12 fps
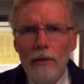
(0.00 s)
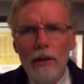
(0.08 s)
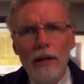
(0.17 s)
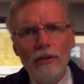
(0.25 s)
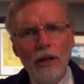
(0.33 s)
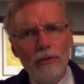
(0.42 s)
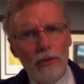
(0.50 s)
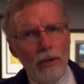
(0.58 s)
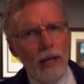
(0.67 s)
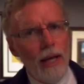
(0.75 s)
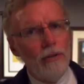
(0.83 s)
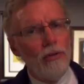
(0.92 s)
This has
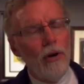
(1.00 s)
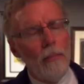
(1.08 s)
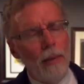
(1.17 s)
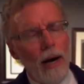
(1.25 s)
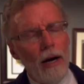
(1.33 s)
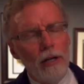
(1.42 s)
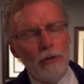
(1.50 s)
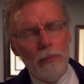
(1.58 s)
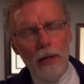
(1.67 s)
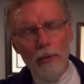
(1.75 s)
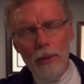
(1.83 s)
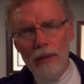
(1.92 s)
led to a marriage
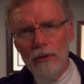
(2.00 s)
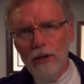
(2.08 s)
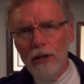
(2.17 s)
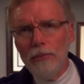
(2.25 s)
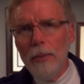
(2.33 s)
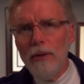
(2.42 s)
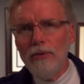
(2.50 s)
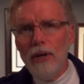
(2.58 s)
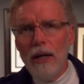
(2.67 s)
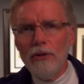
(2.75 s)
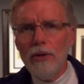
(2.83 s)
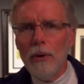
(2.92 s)
between
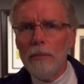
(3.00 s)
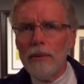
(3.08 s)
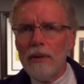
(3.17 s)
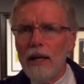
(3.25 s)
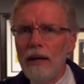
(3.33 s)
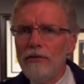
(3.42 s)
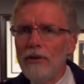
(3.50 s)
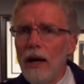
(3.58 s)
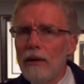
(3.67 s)
dispensational beliefs